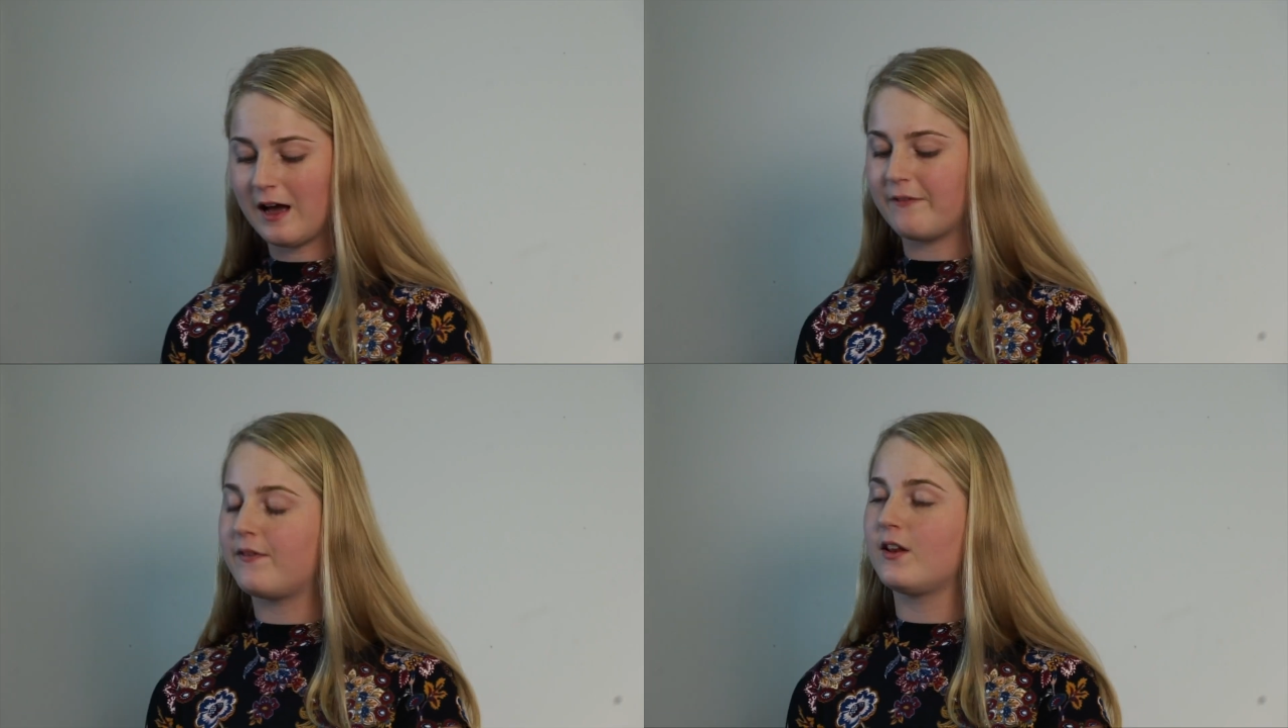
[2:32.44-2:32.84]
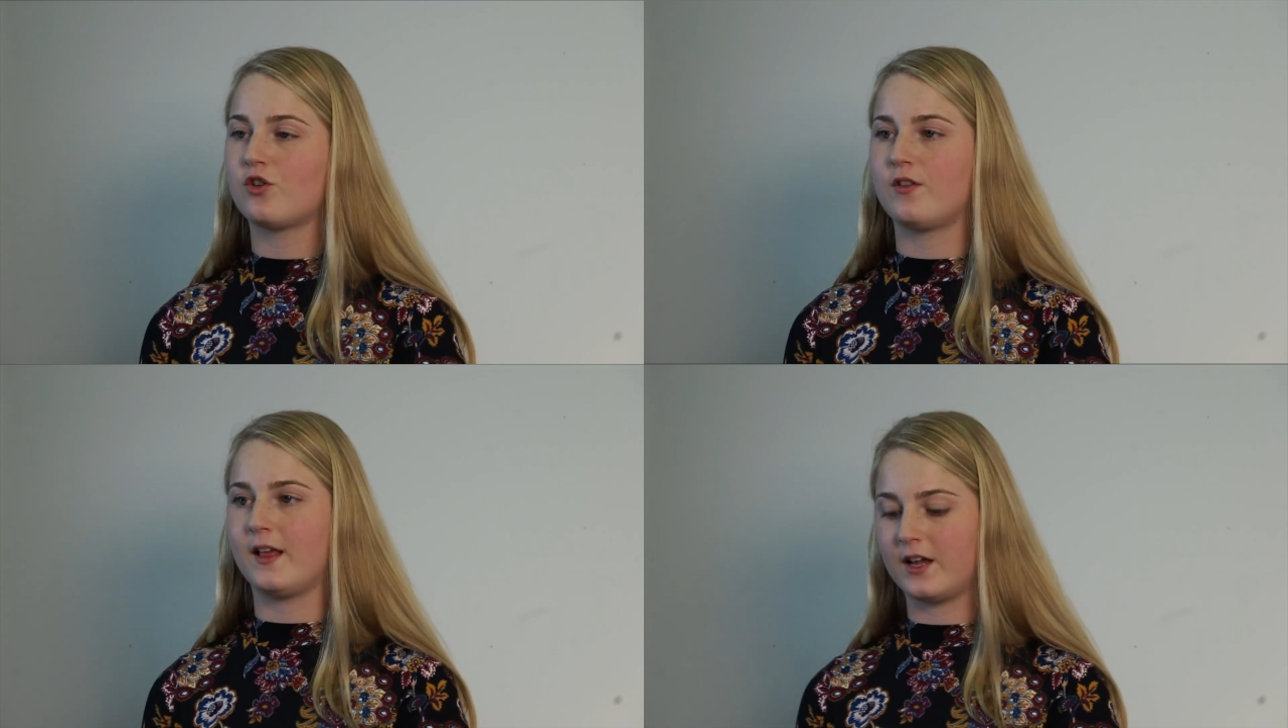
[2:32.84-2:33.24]
I
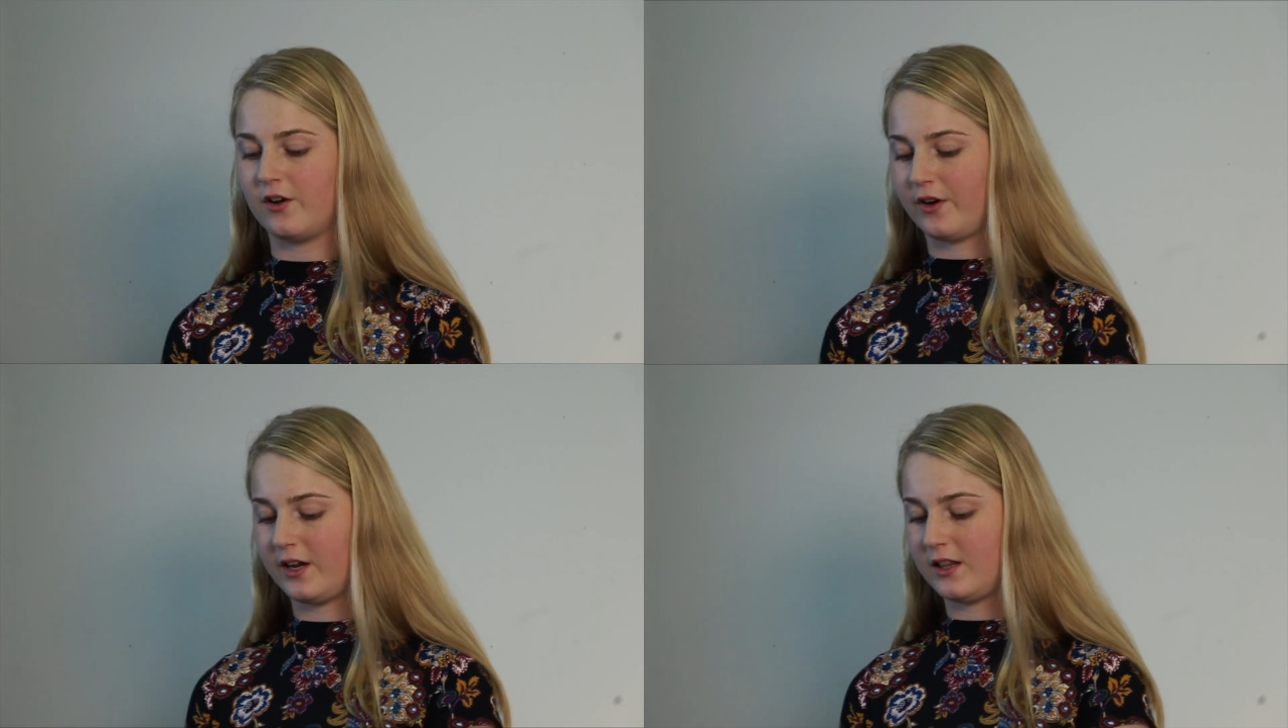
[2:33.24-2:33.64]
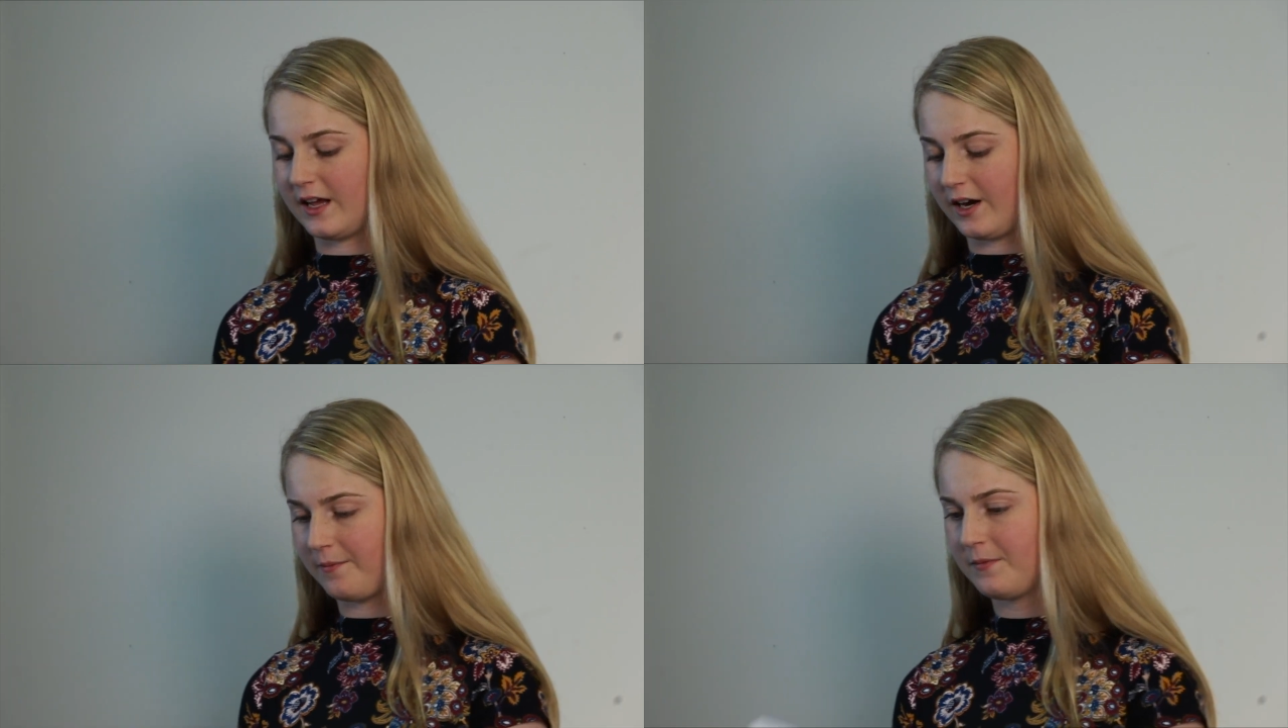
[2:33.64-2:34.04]
finished 2nd grade
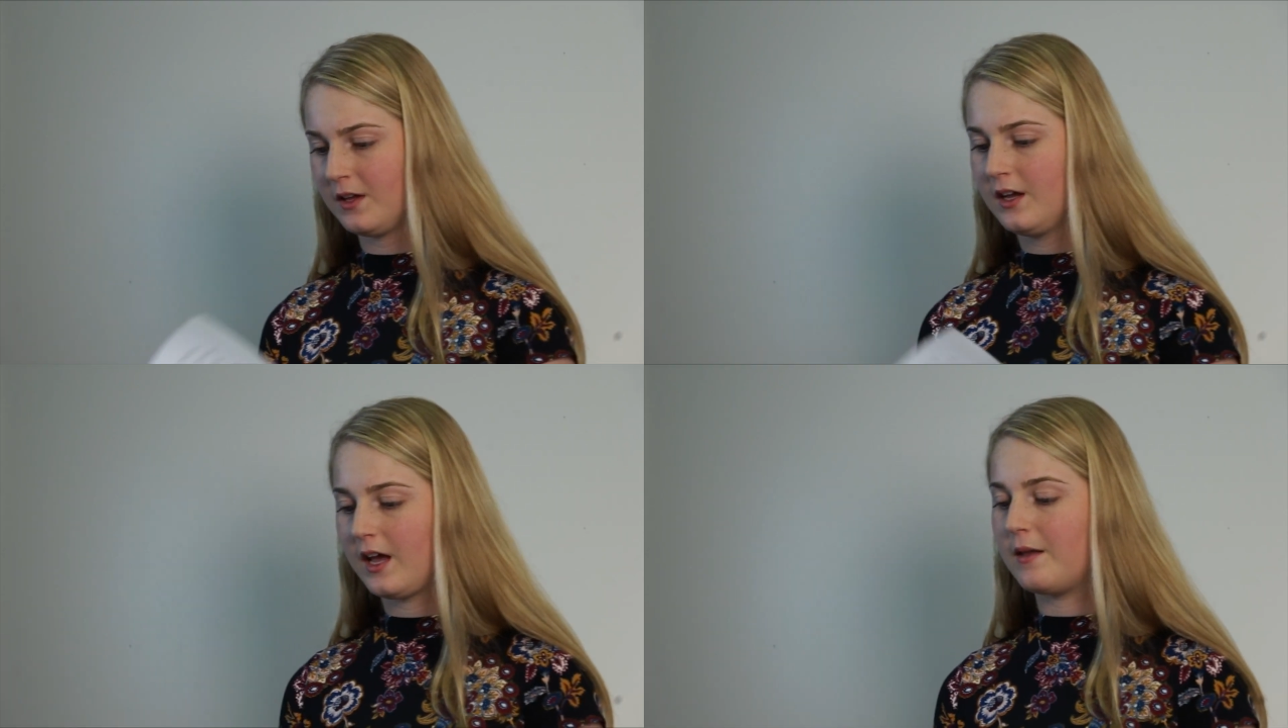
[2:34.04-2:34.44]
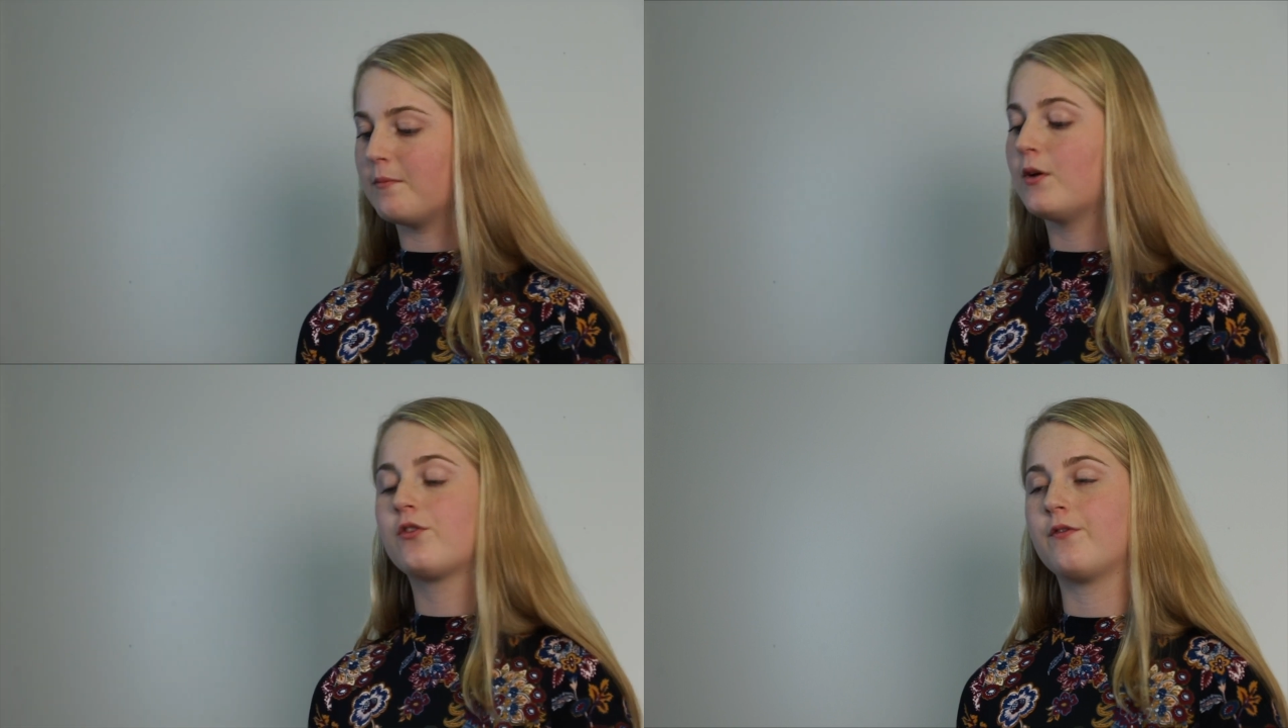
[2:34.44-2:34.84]
there and
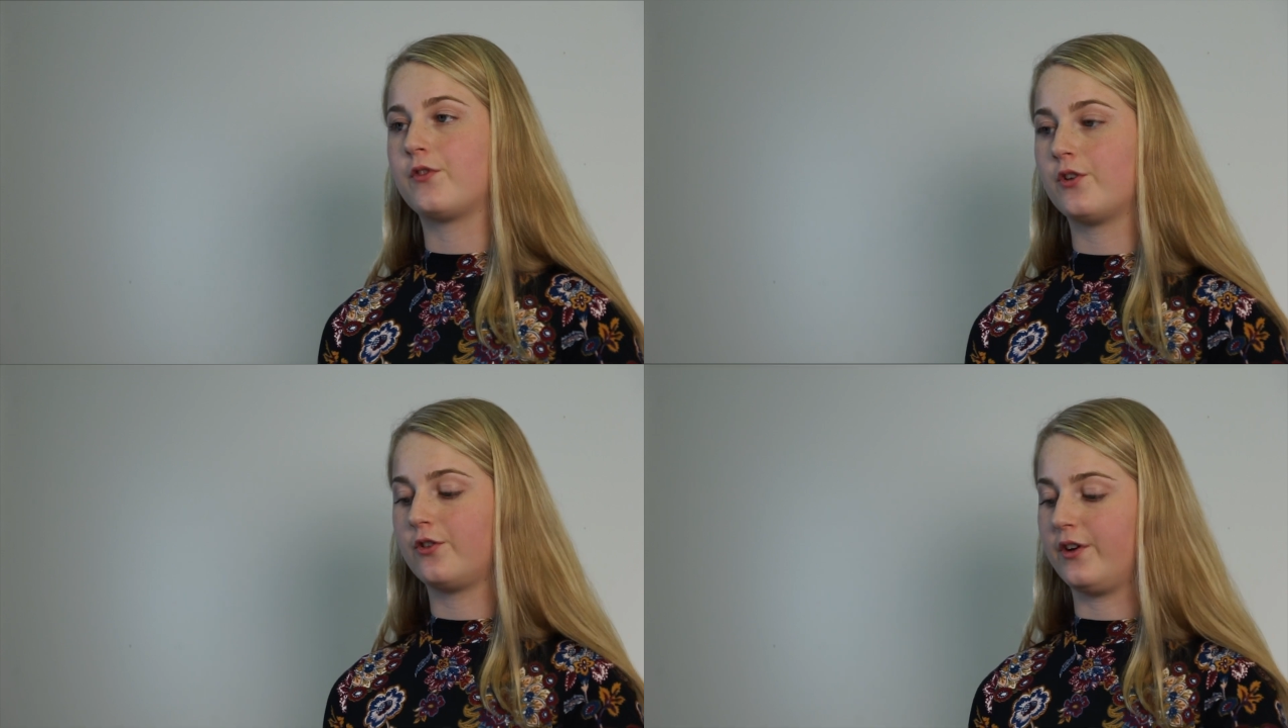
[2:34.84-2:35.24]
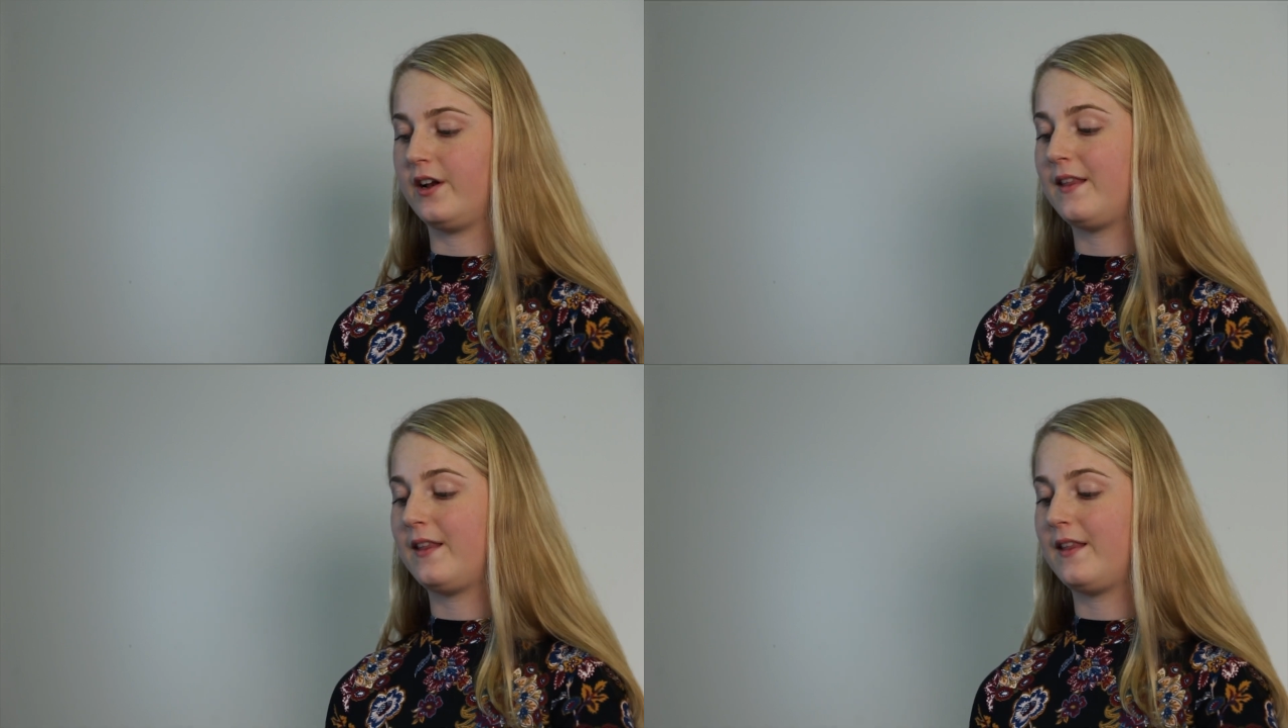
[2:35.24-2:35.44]
most of 3rd grade,